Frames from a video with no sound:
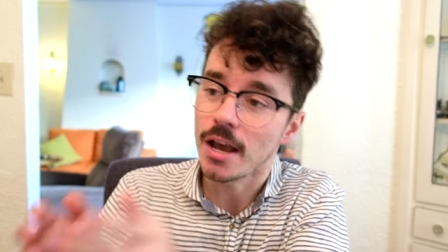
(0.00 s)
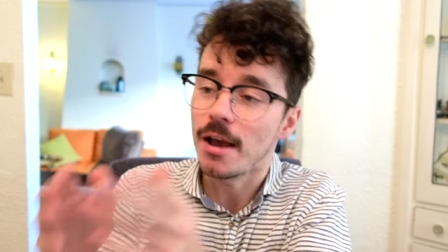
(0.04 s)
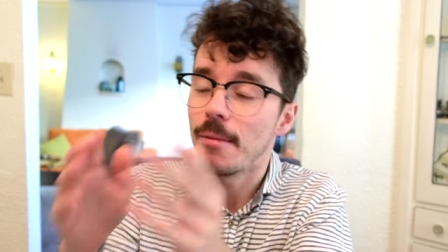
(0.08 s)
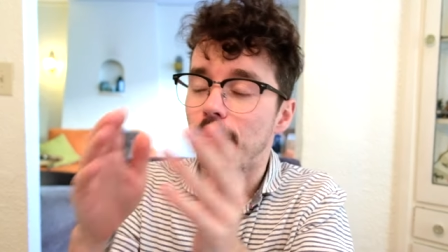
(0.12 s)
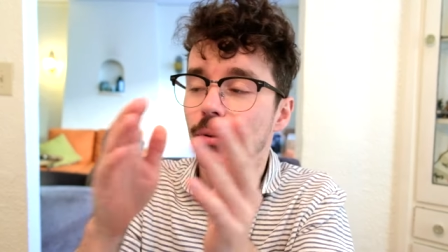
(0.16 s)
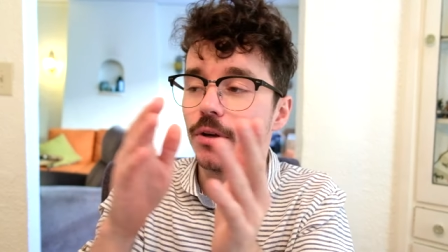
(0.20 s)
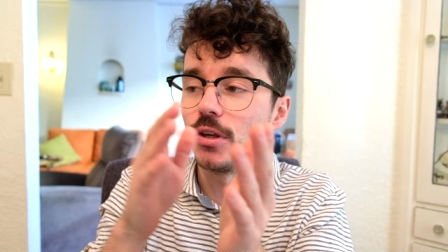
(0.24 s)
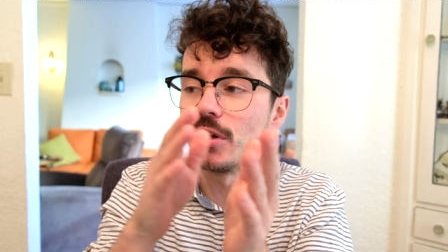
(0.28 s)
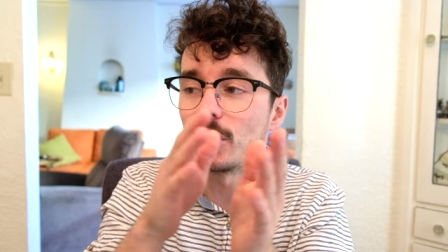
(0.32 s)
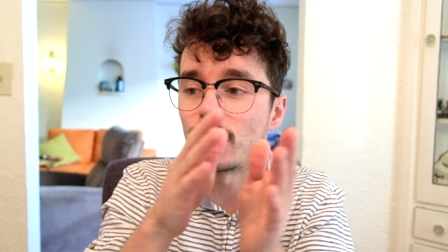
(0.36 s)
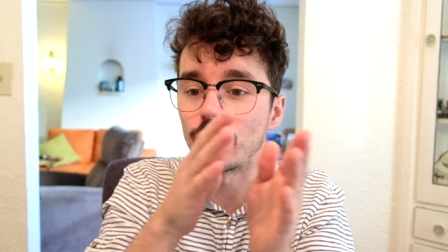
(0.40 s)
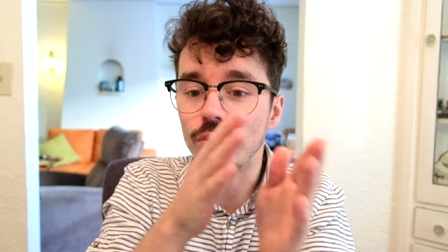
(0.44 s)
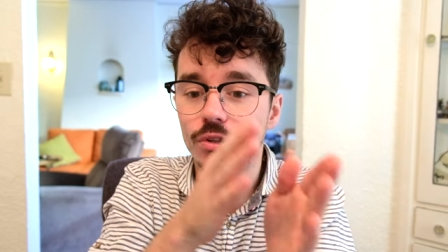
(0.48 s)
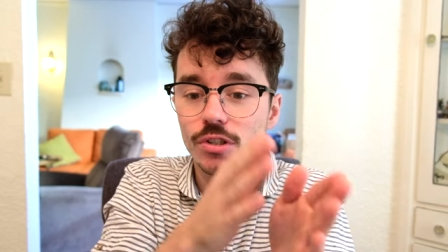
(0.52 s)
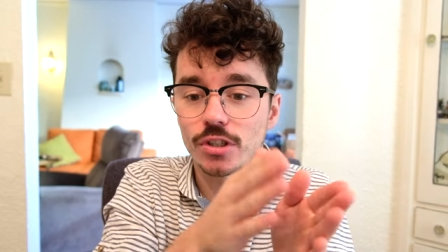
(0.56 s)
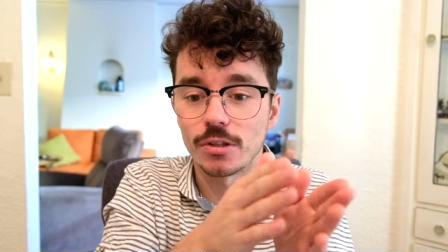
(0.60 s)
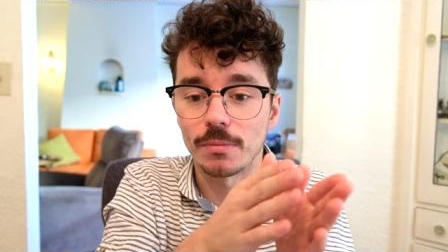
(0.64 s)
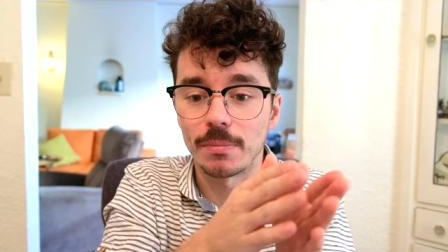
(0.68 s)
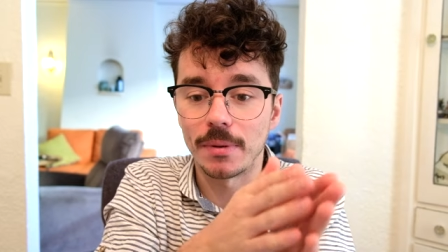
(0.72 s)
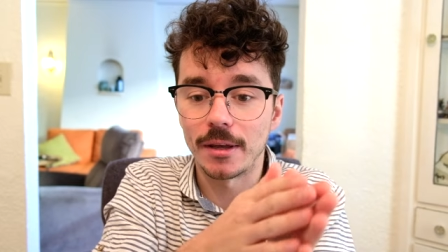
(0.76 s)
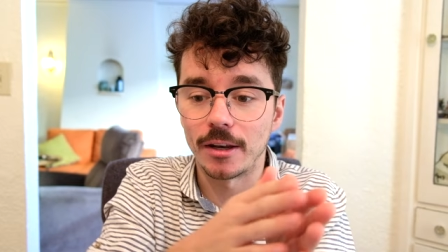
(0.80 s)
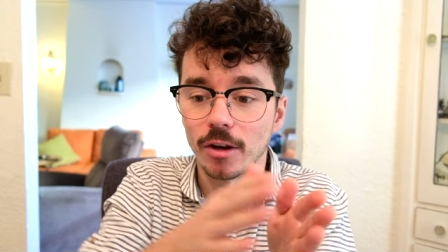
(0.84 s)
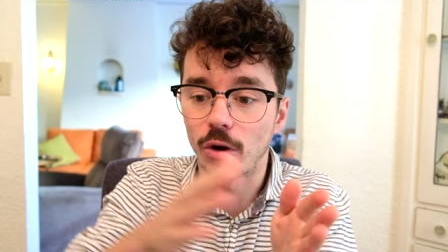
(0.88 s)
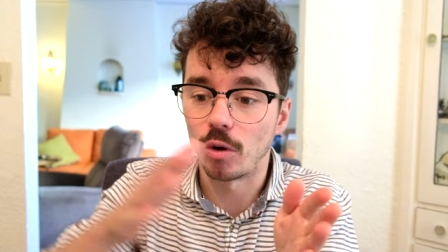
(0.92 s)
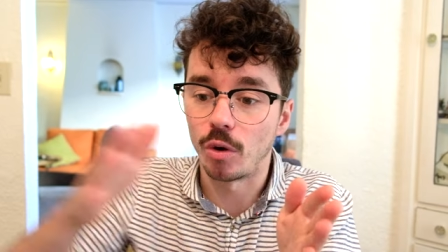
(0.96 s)
but you can
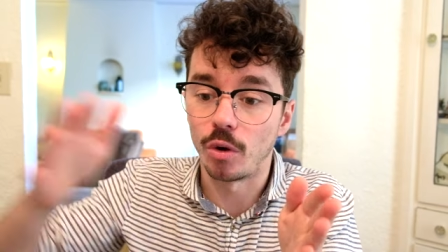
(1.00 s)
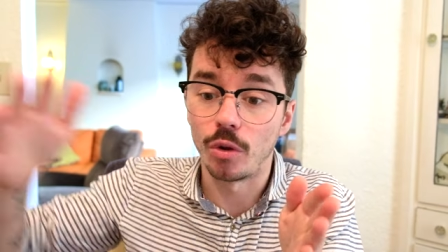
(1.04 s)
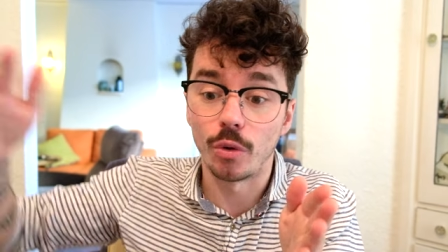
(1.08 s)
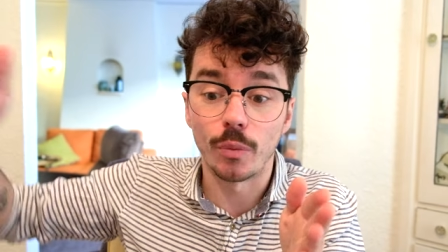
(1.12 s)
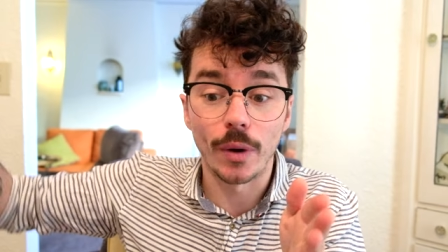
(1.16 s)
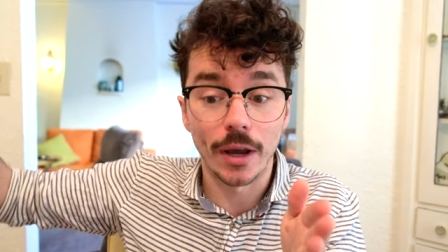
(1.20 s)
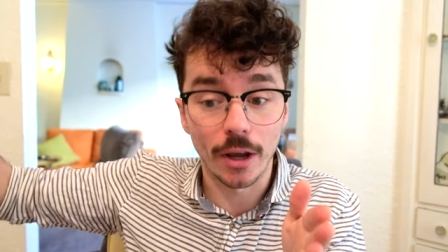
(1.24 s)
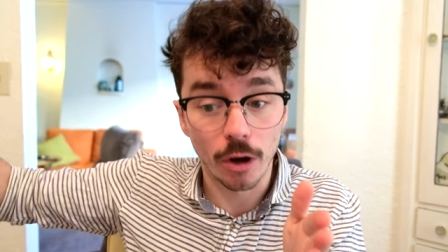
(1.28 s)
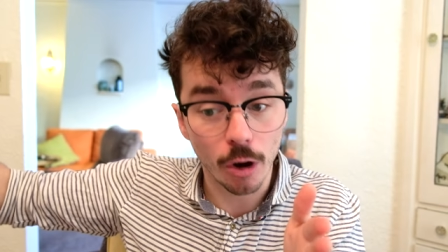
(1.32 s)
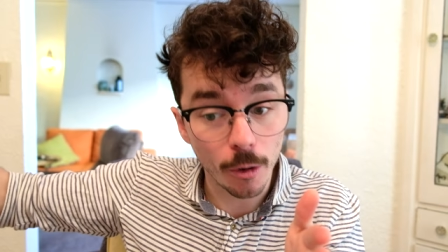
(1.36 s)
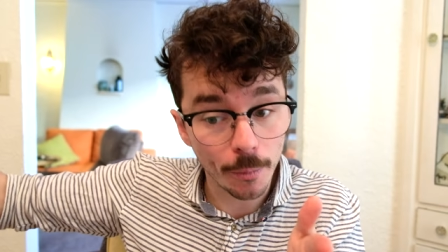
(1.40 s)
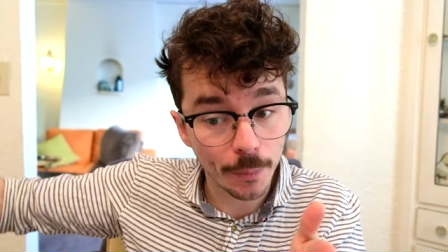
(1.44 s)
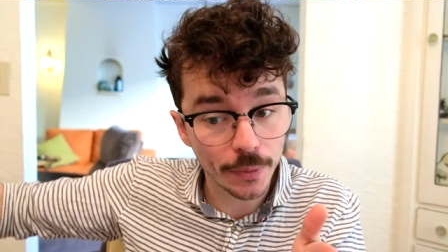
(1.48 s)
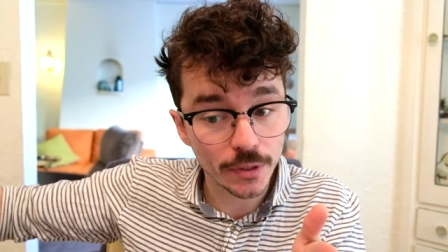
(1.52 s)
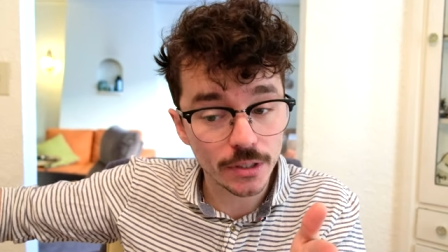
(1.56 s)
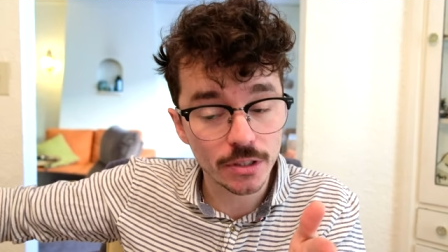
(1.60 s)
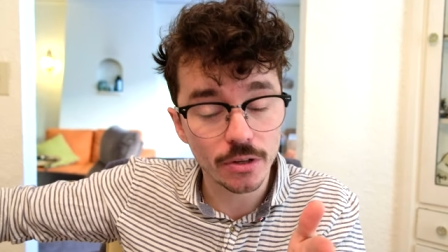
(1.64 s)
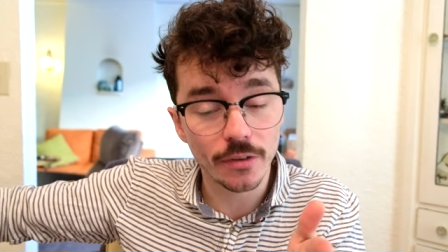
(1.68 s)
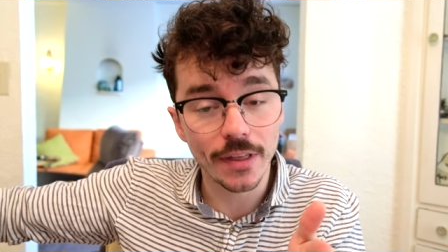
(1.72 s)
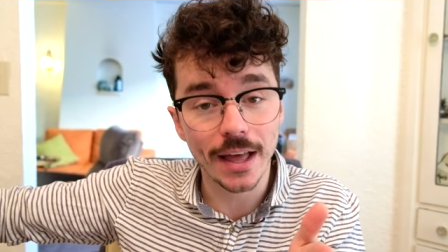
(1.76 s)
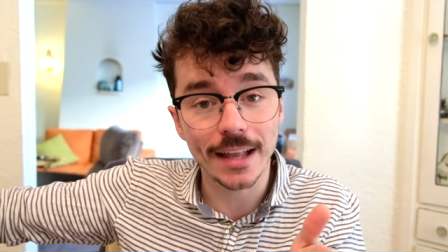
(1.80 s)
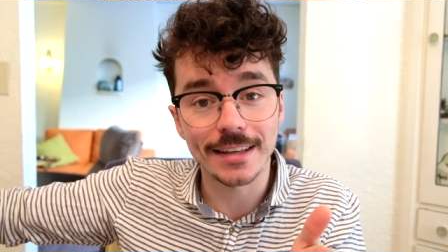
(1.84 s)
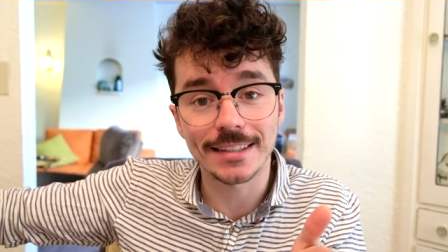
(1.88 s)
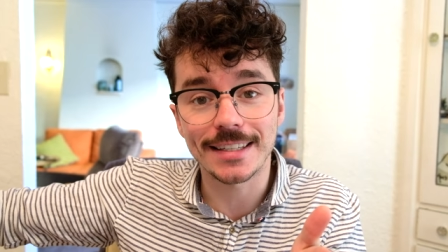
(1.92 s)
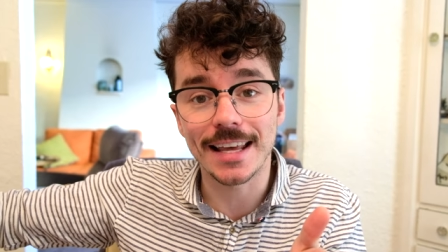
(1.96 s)
submit all the way up until
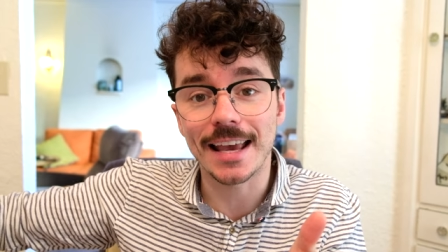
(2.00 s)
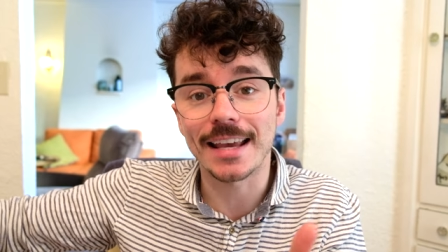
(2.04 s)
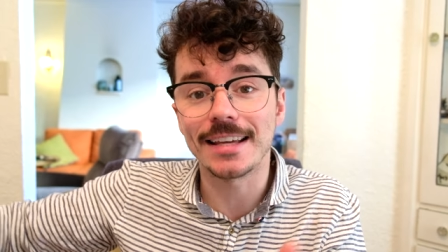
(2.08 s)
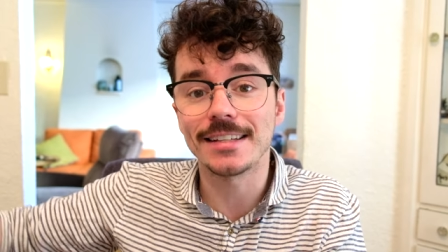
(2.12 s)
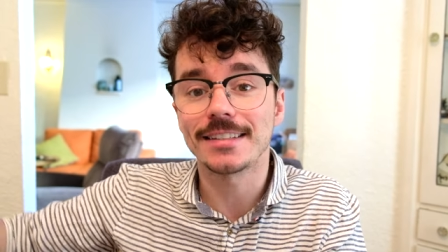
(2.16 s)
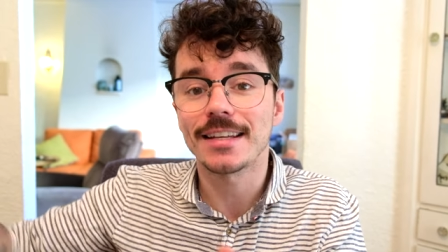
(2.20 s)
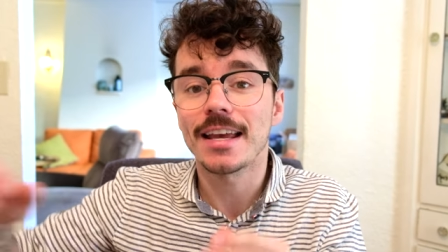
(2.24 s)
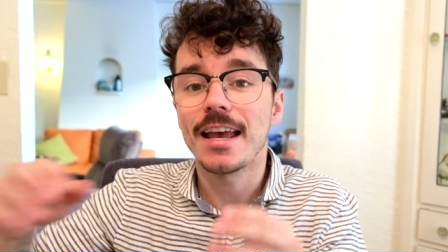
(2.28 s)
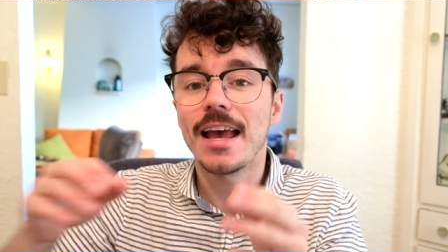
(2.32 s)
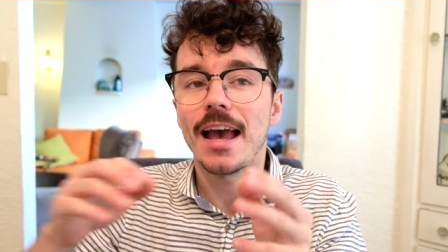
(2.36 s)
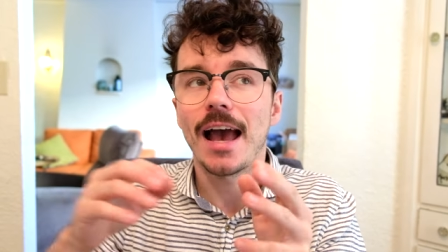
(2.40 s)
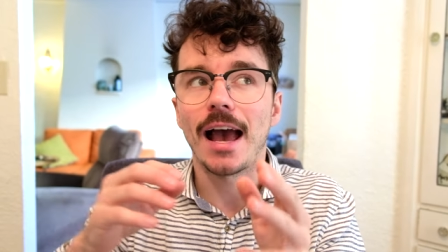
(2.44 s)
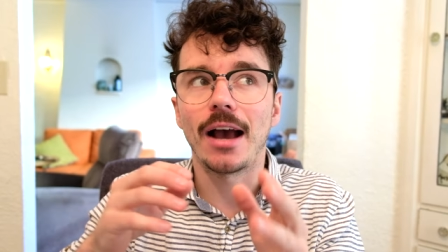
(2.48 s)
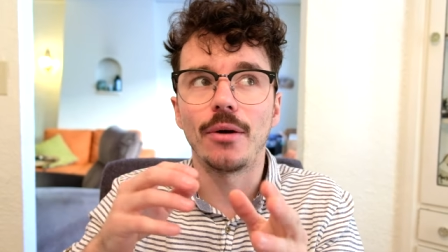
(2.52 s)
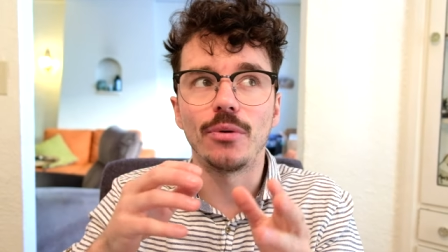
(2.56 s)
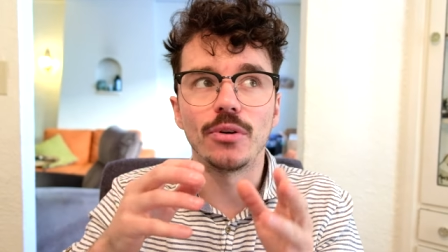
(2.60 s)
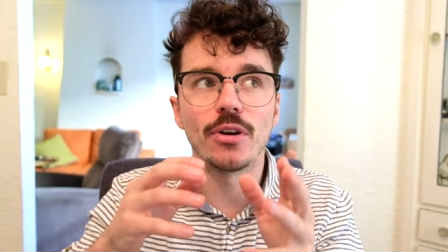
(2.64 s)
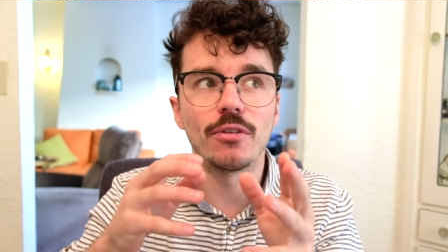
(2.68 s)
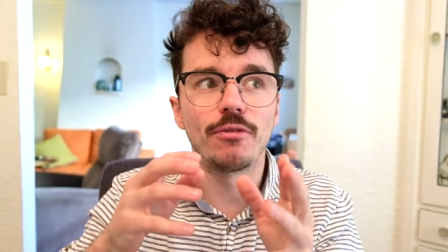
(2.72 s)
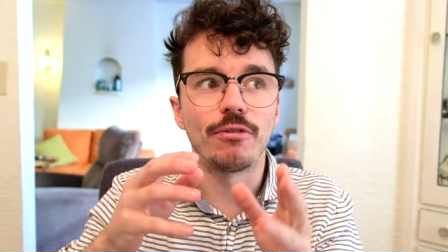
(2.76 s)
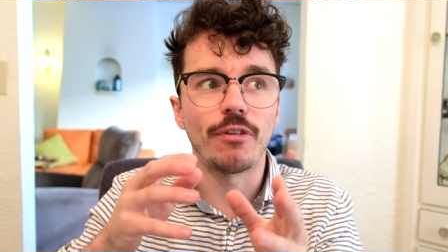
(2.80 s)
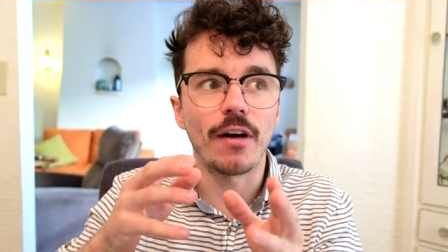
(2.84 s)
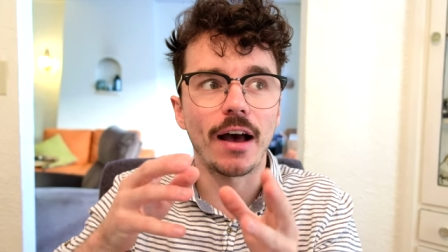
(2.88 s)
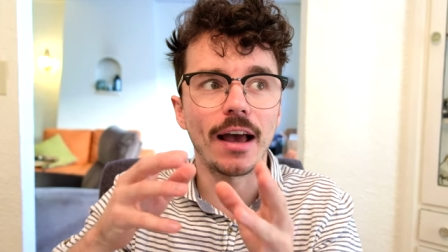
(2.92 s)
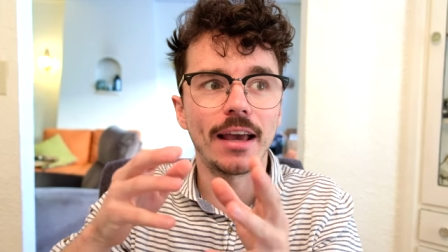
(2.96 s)
that date. I would
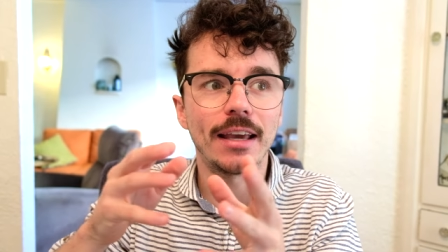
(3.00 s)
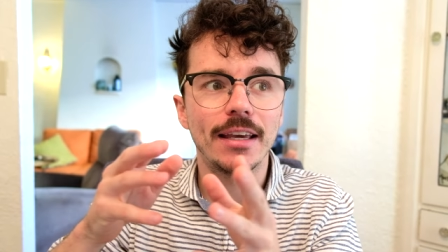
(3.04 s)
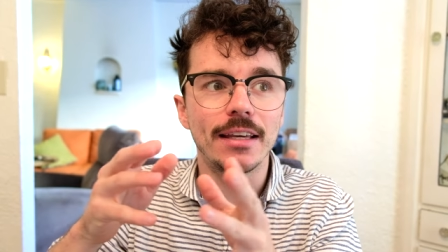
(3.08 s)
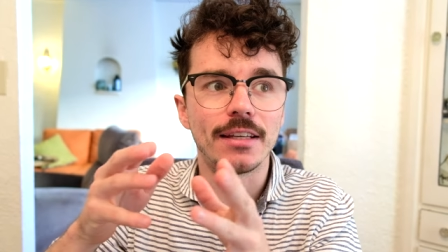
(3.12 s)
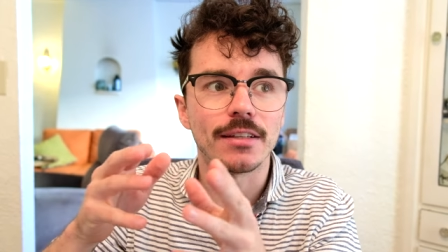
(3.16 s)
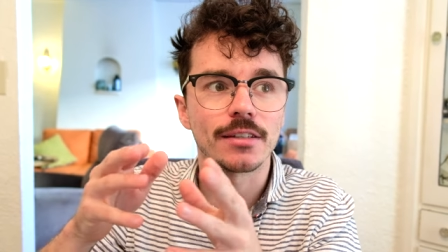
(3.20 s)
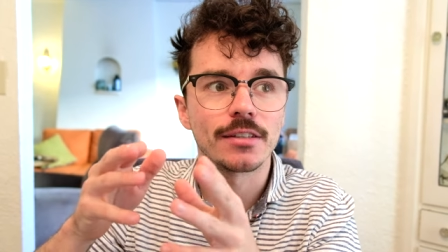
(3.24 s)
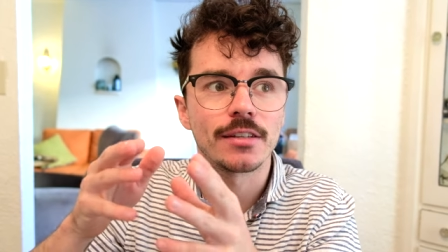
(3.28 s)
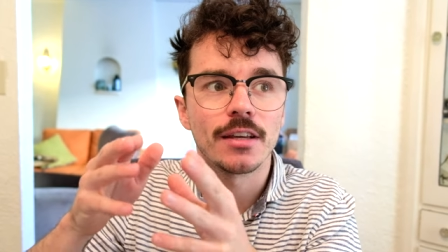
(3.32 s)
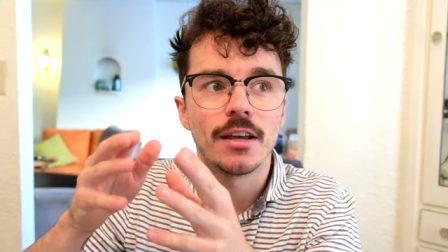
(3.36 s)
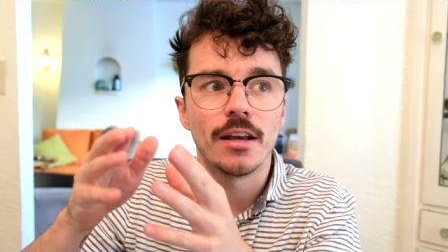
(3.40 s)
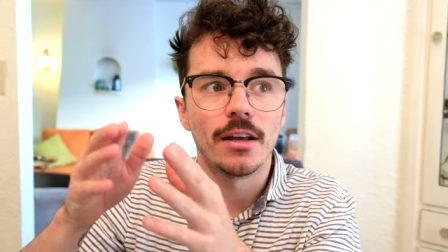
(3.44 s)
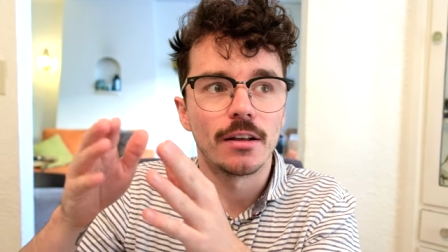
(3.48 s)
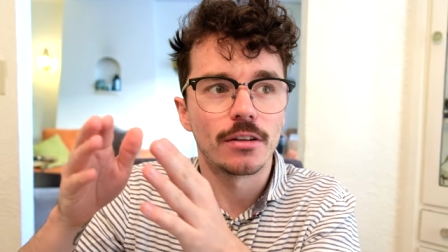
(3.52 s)
advise